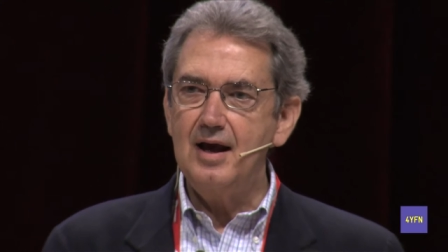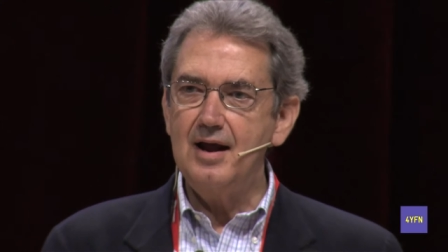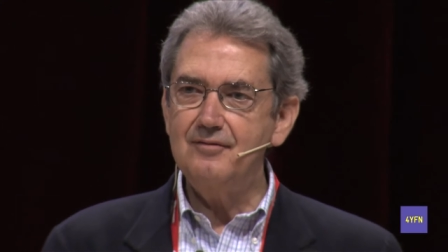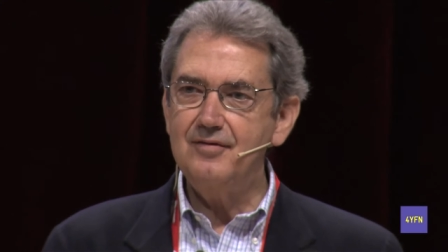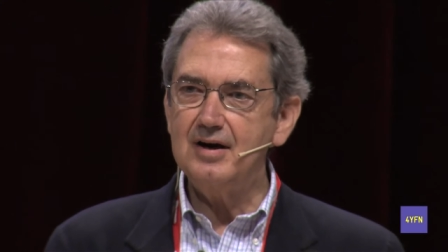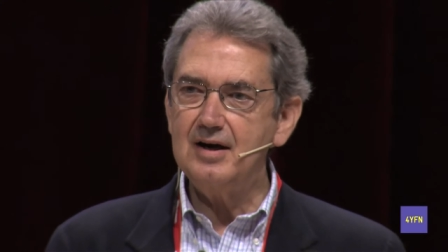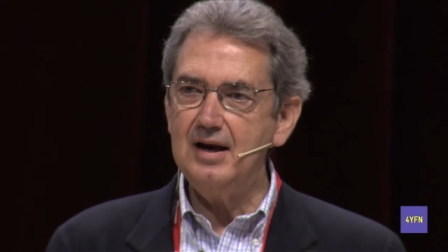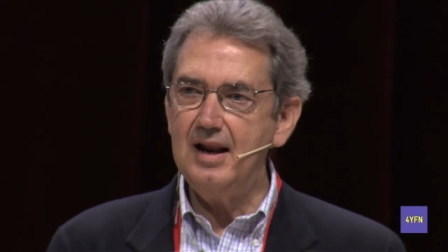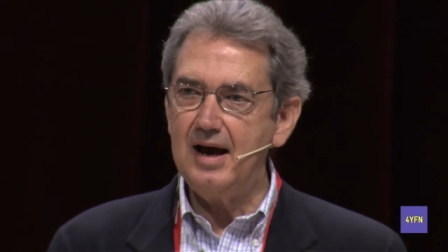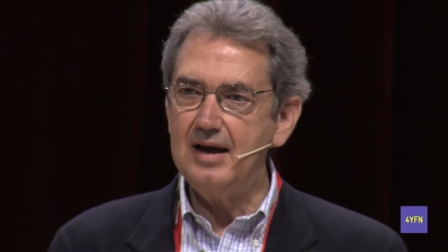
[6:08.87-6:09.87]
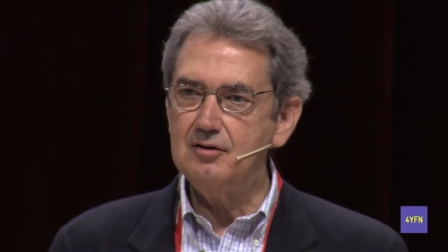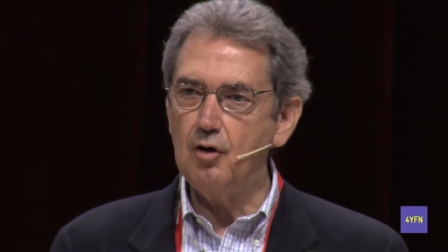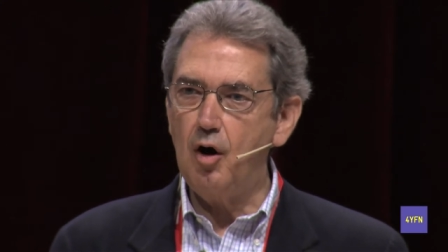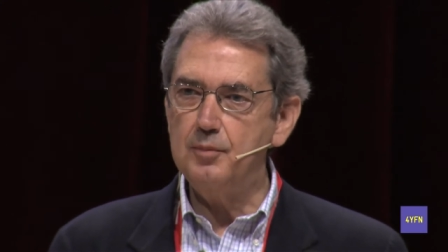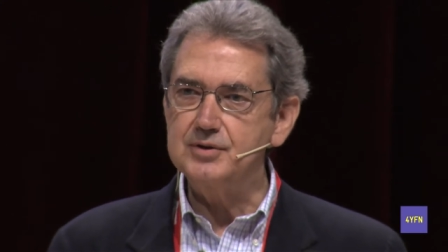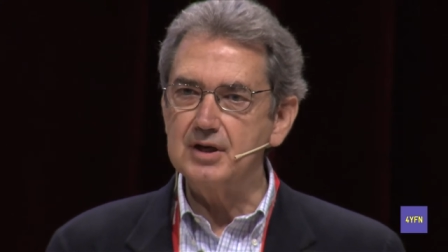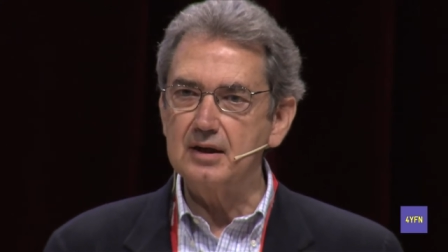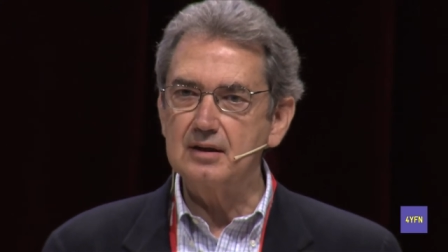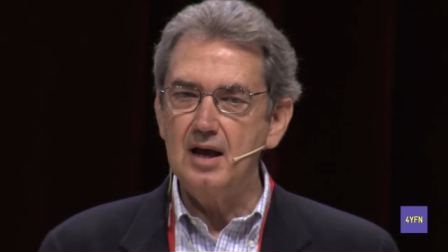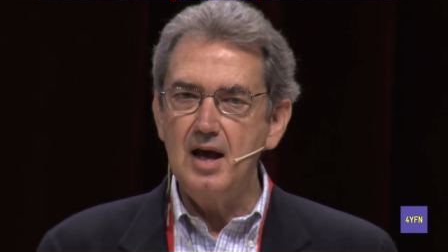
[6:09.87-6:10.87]
and very light
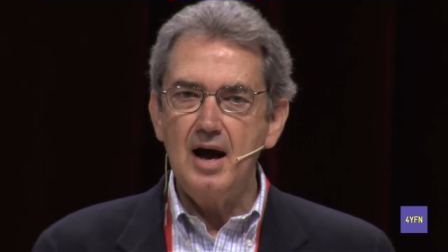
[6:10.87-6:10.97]
object